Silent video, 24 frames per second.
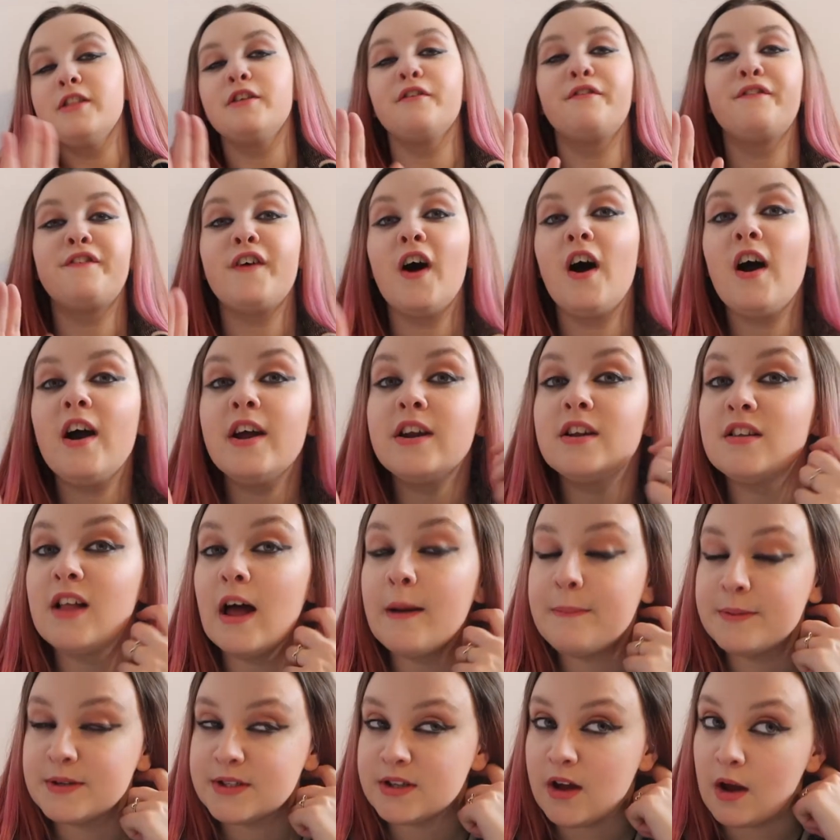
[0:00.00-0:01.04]
The final
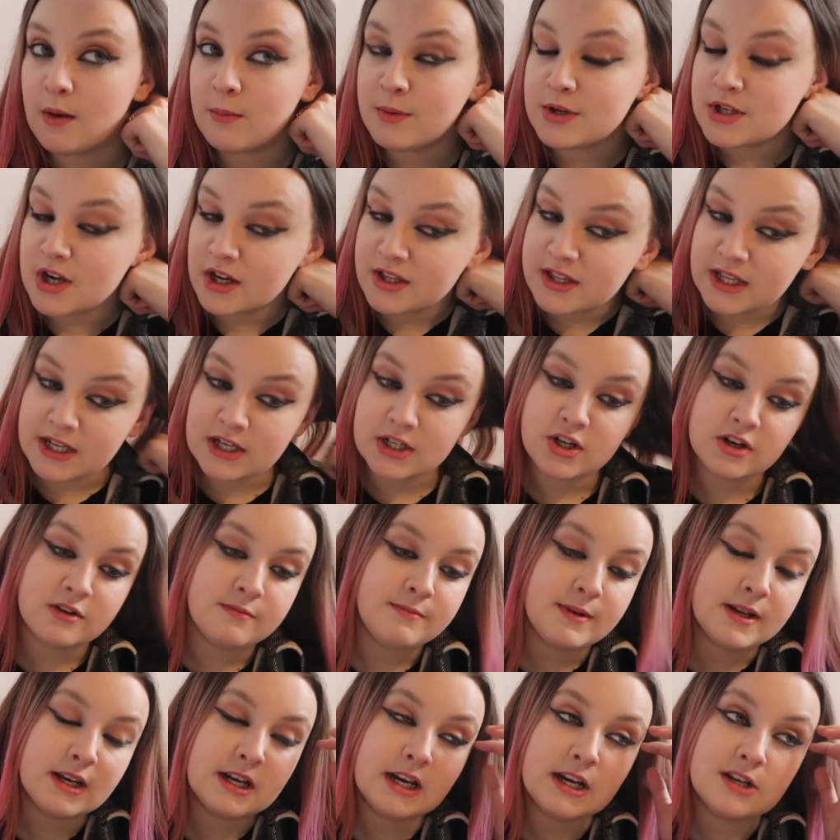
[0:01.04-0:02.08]
episode, which I think should have
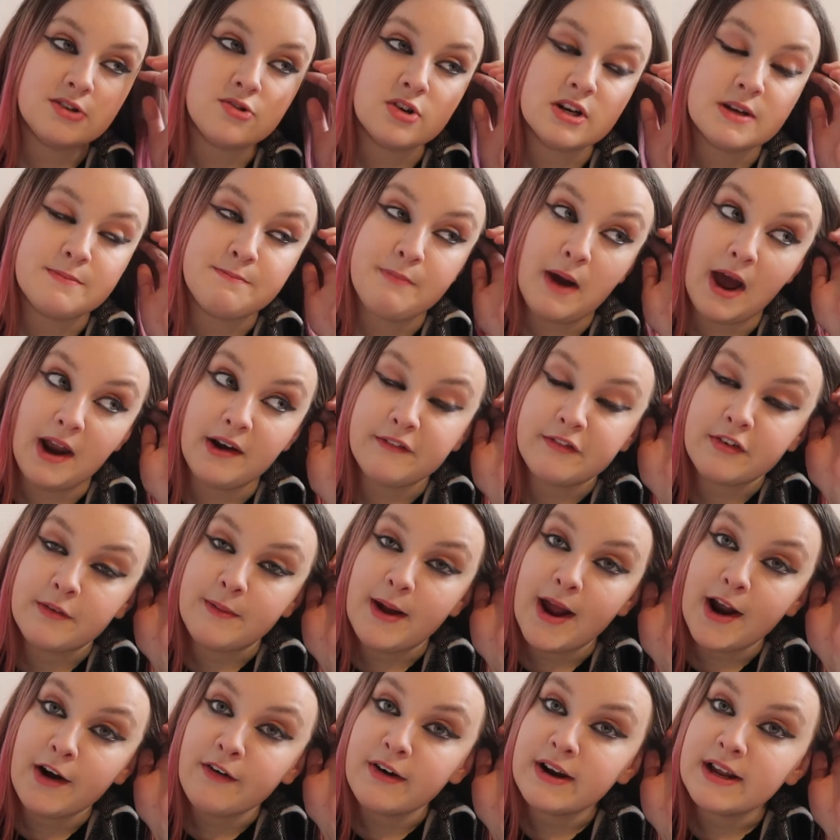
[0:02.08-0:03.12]
been literally banned from
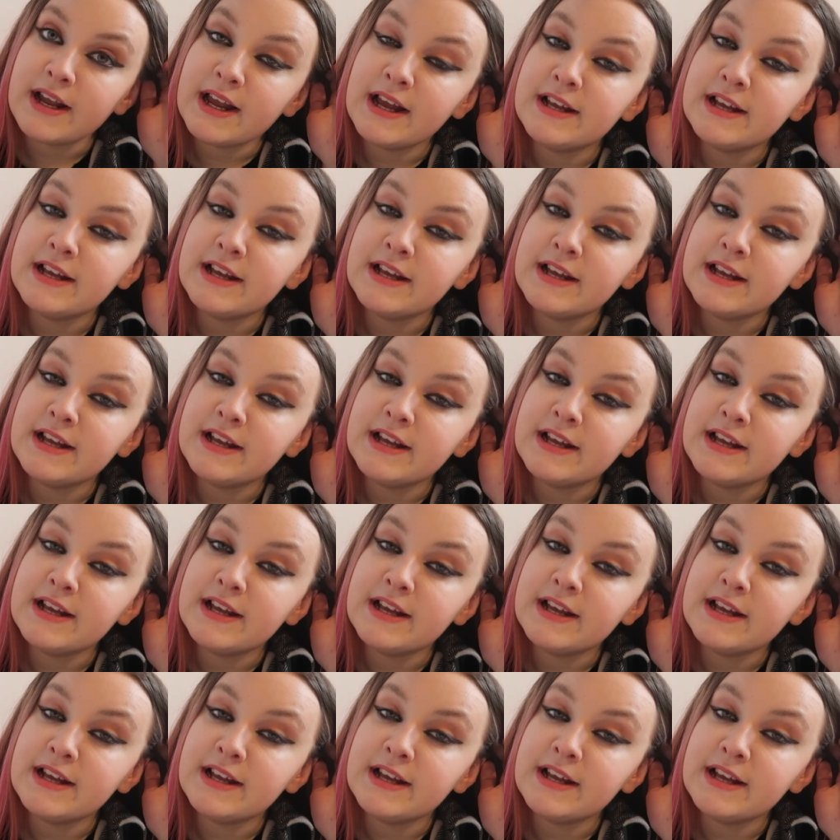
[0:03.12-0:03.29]
airing,